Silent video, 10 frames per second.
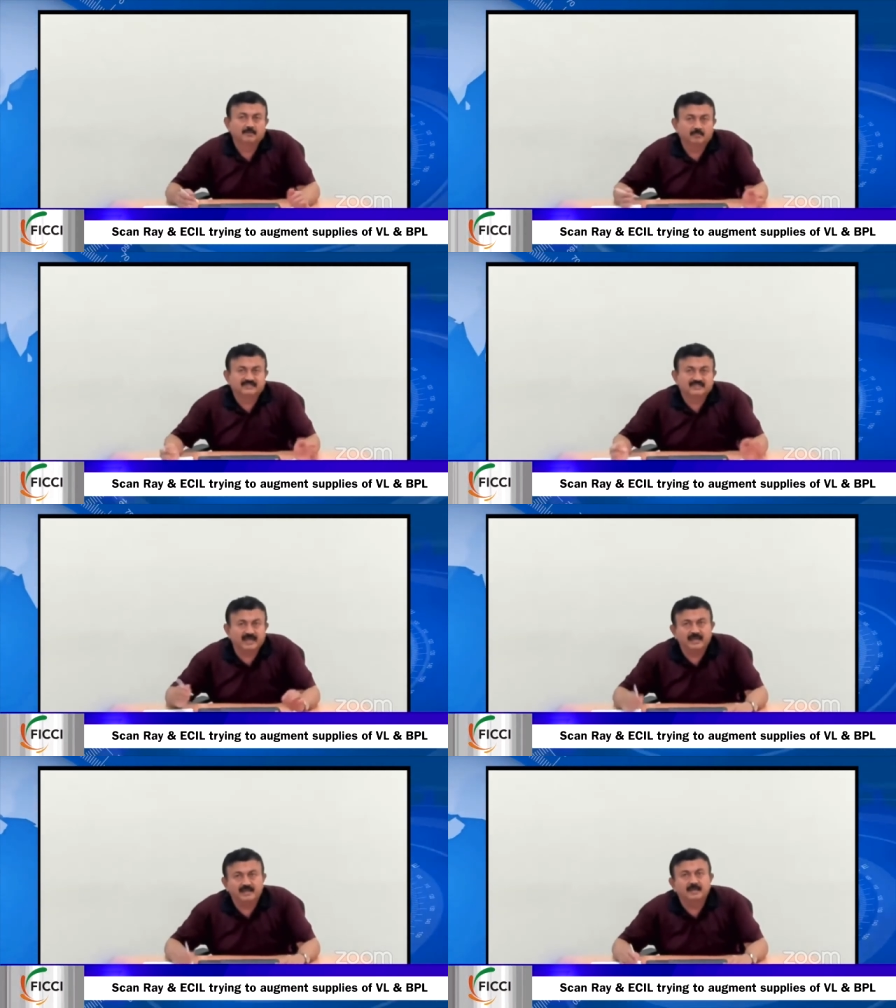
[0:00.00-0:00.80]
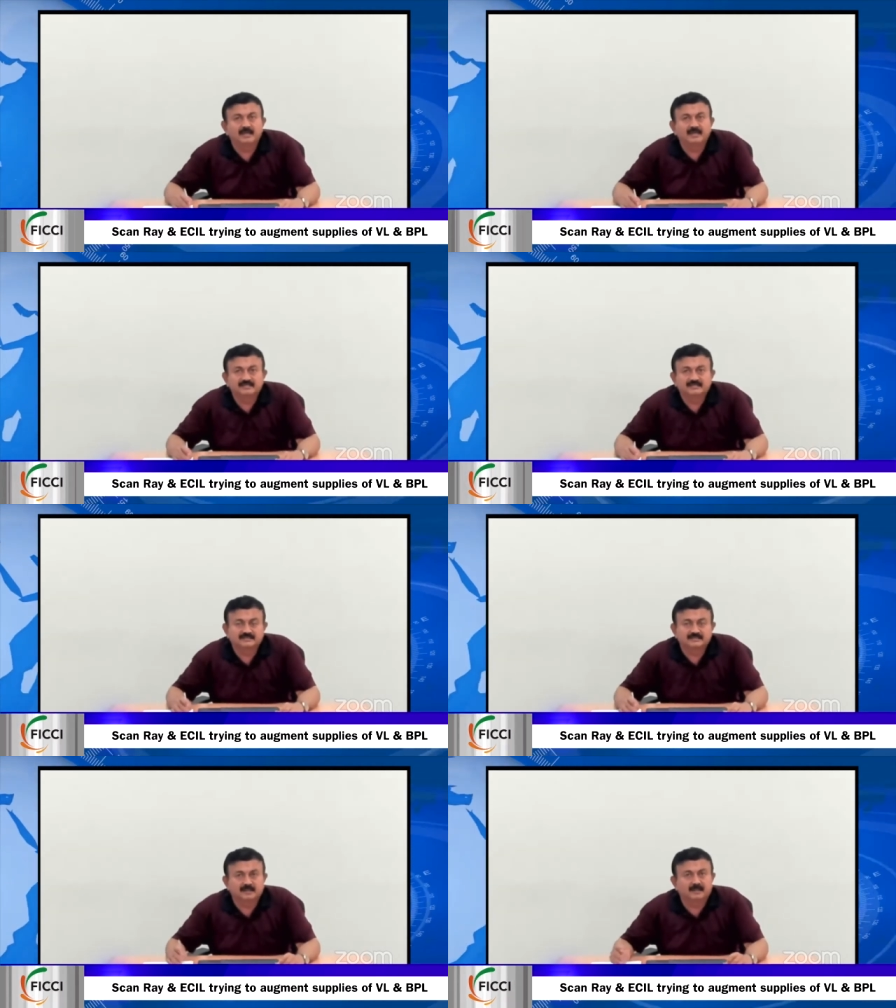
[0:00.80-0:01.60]
which again
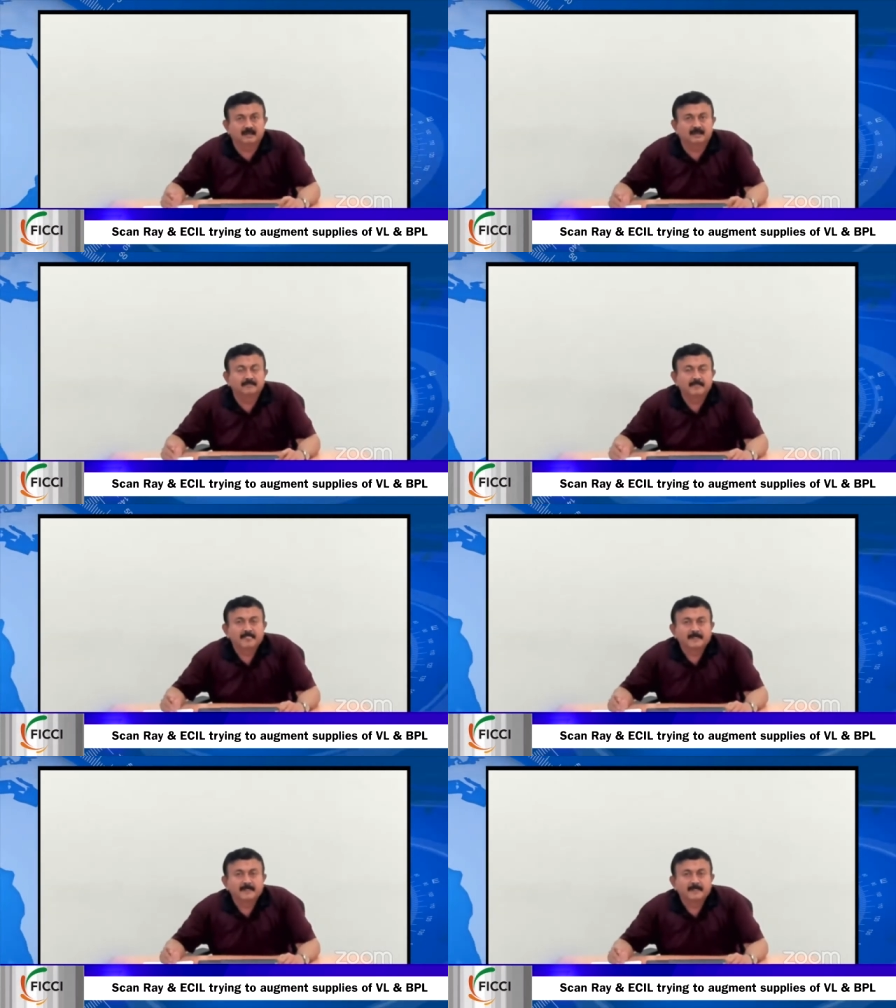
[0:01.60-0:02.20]
is uh,